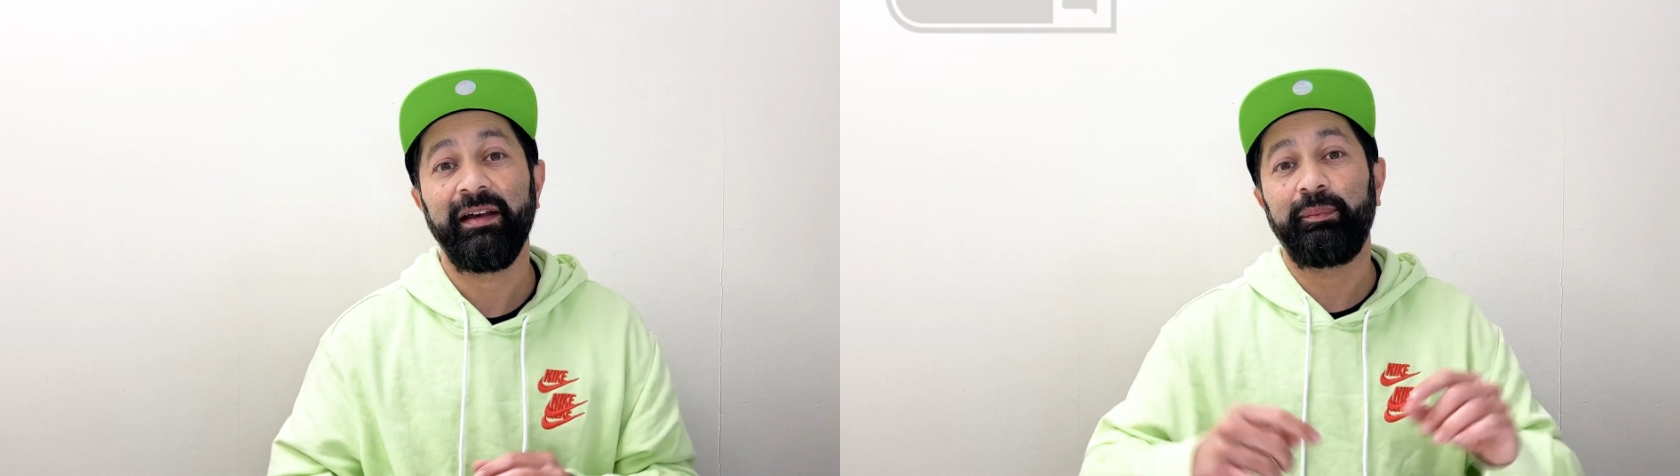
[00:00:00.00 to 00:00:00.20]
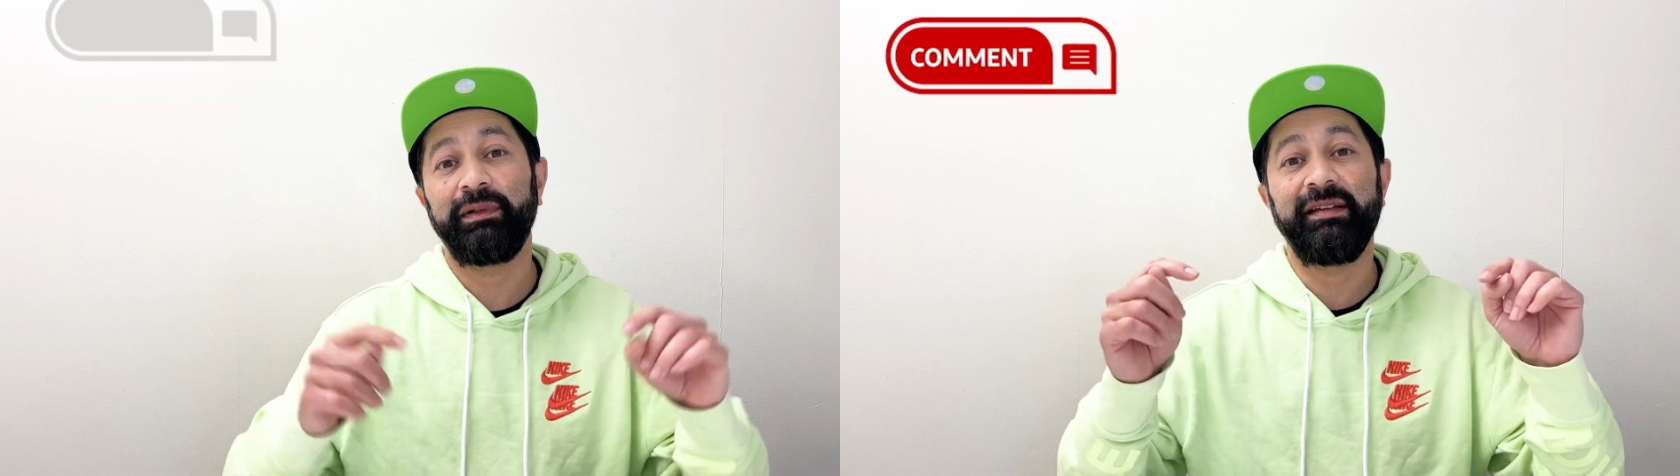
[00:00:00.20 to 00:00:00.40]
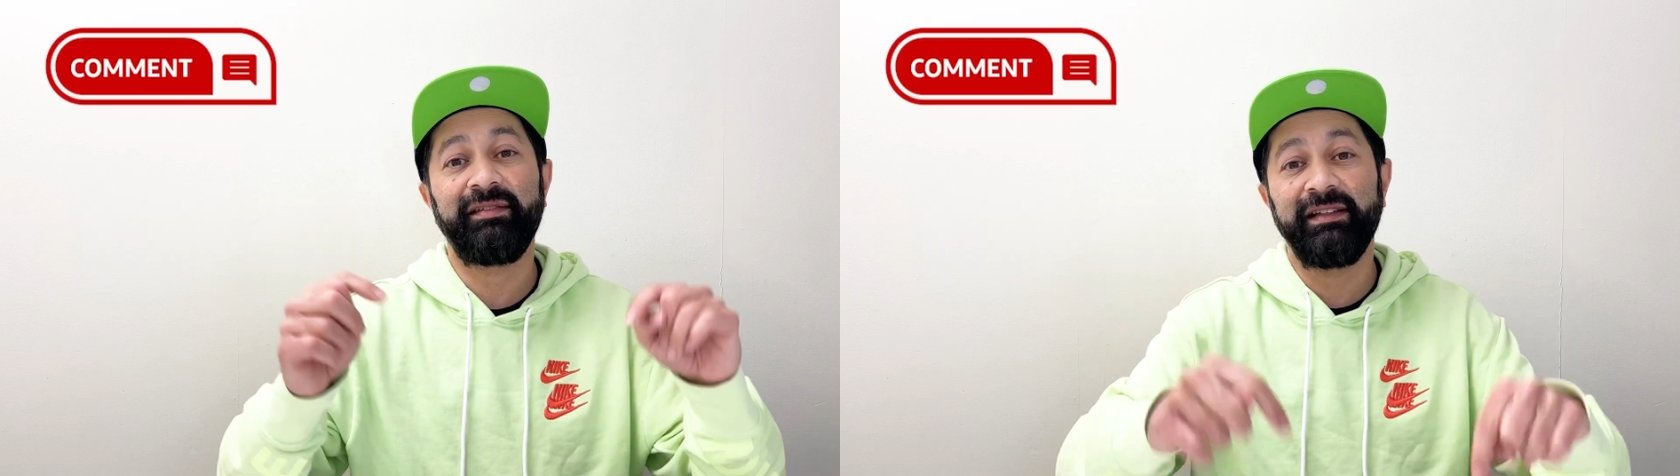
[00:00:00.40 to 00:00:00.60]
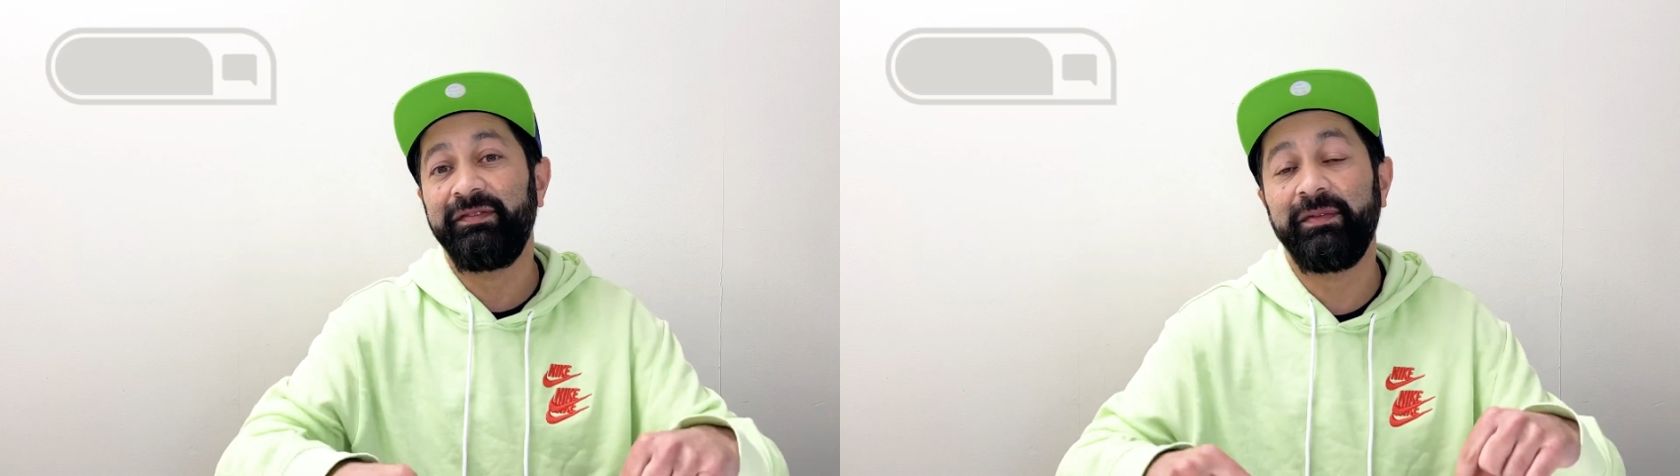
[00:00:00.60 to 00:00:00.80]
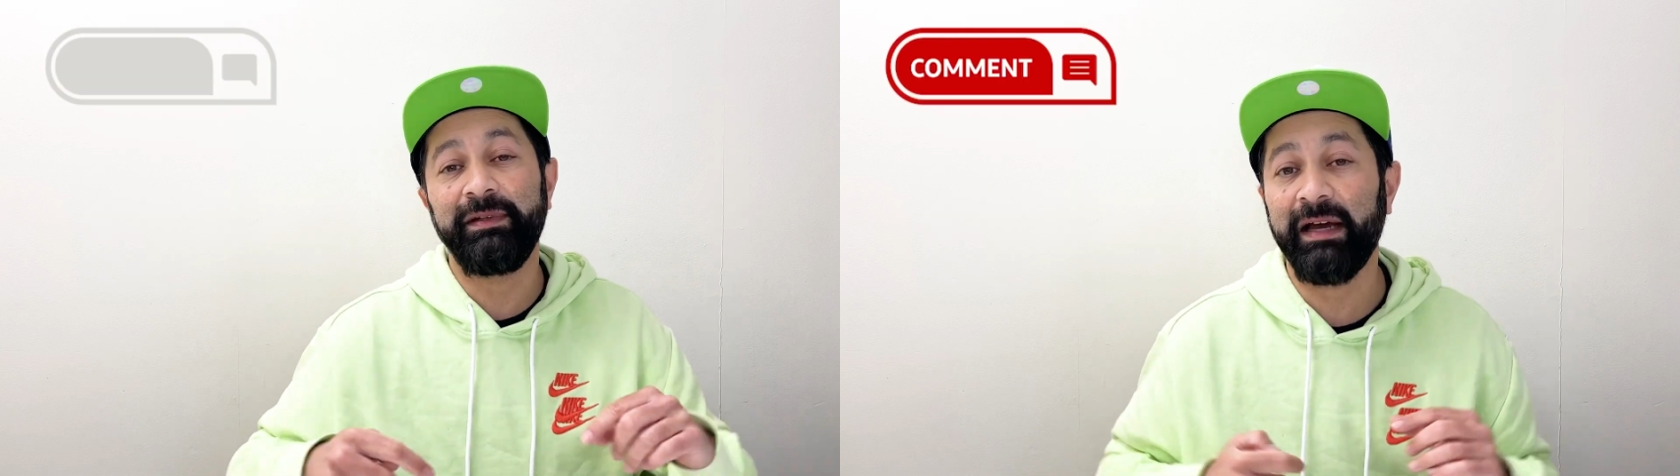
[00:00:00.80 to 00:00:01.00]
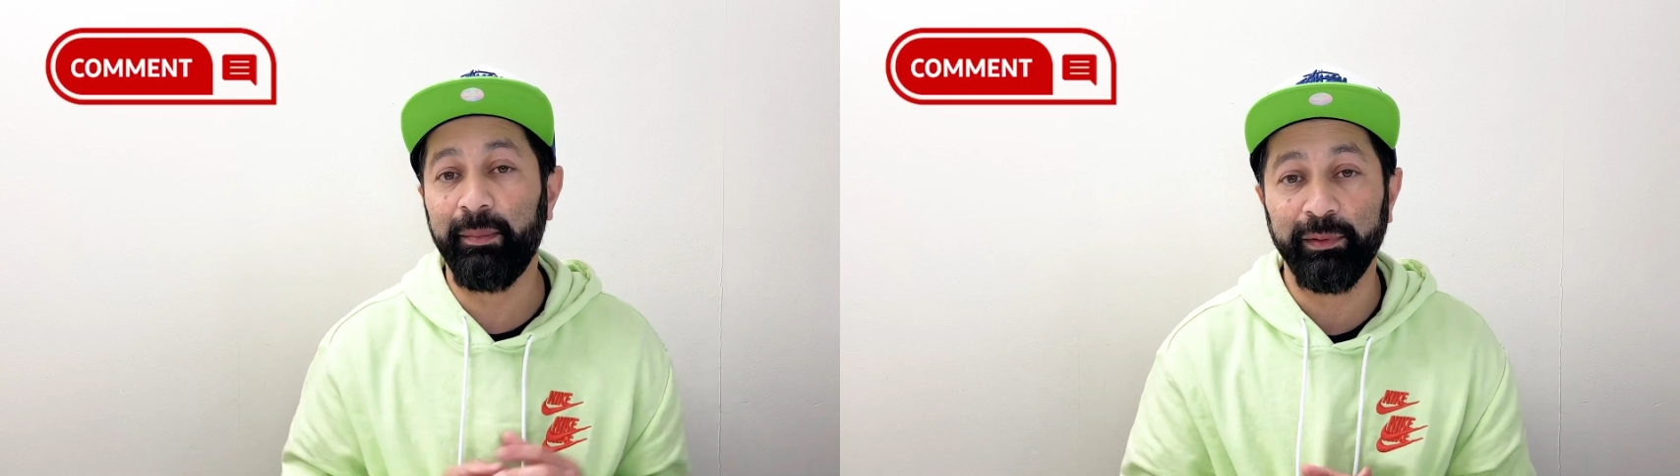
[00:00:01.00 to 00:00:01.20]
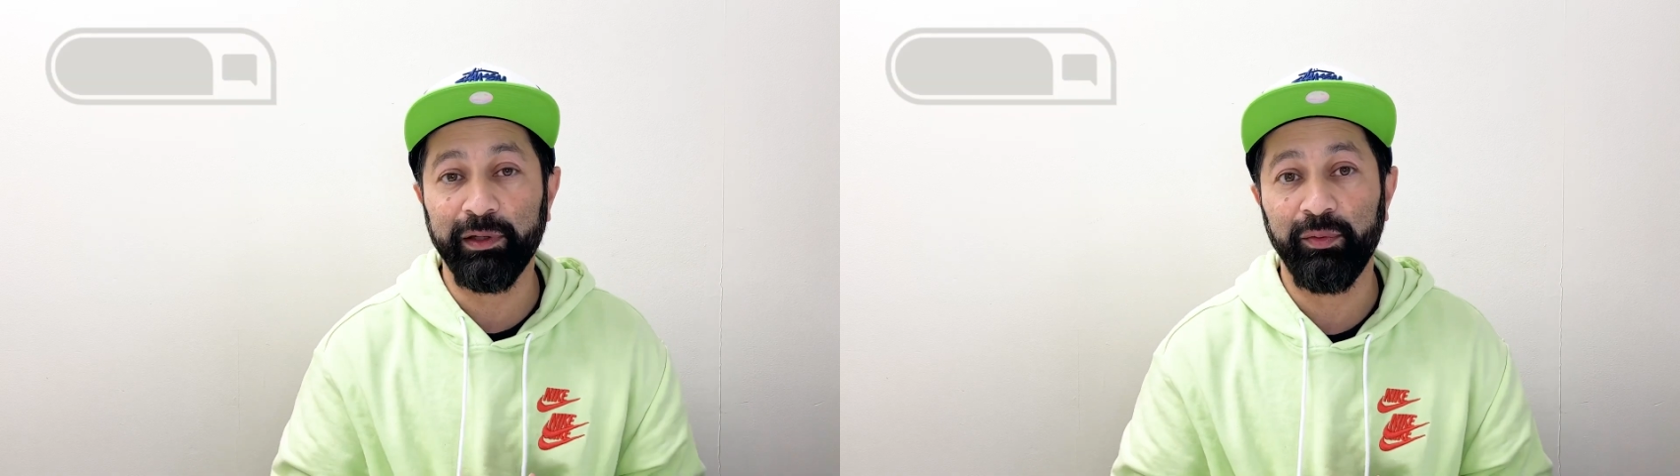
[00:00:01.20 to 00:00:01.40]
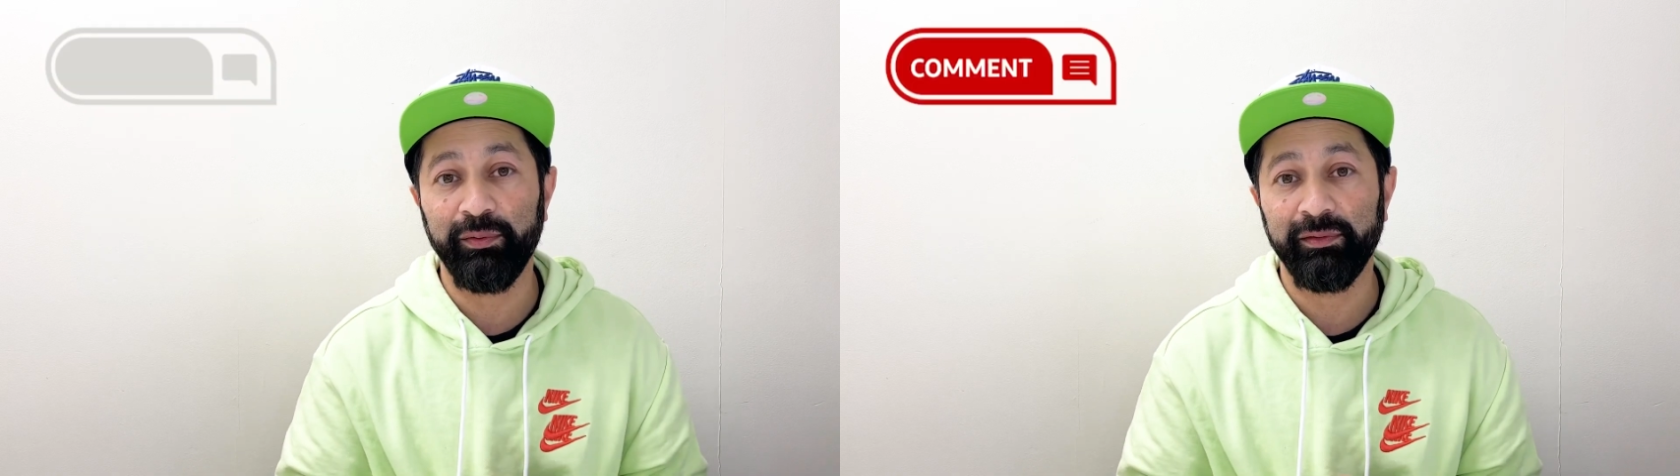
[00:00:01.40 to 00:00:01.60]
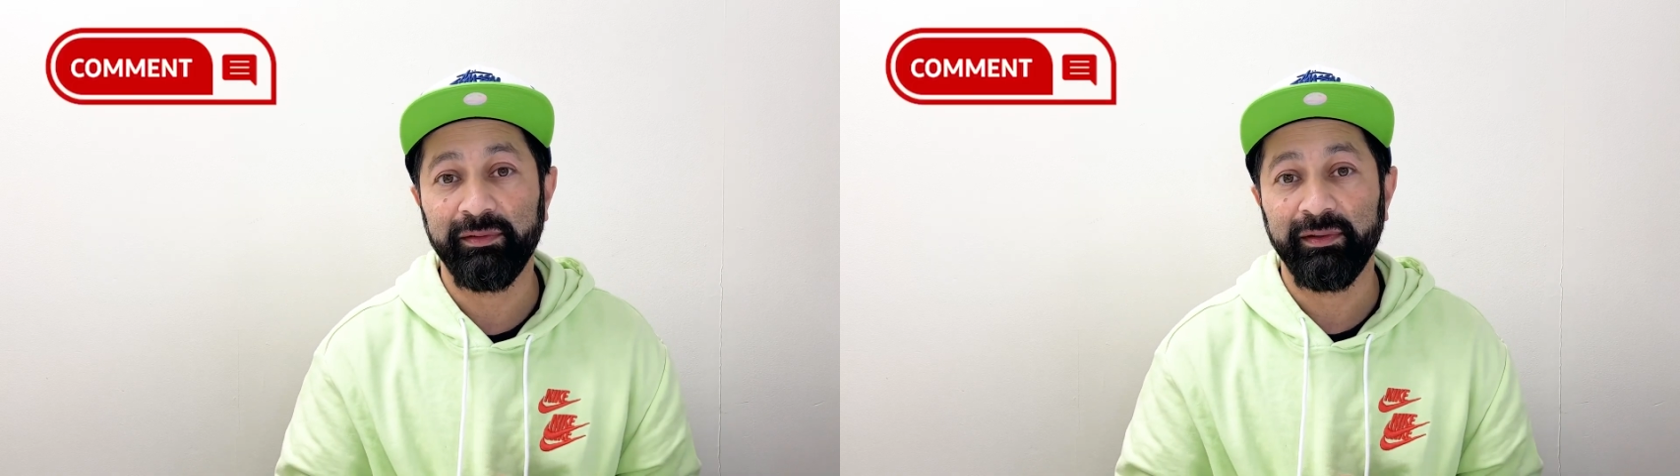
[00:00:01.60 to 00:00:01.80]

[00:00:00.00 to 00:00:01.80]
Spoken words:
please leave them down below.